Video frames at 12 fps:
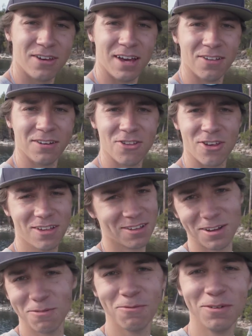you guys on the
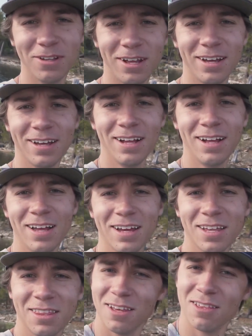chesty and we'll uh,
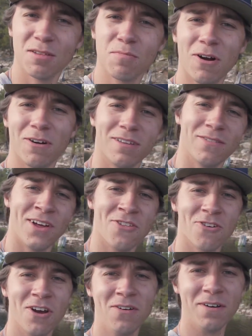get this part of the
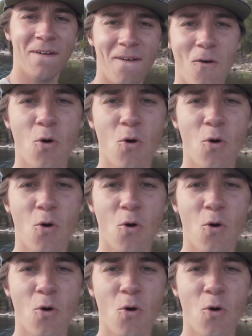adventure going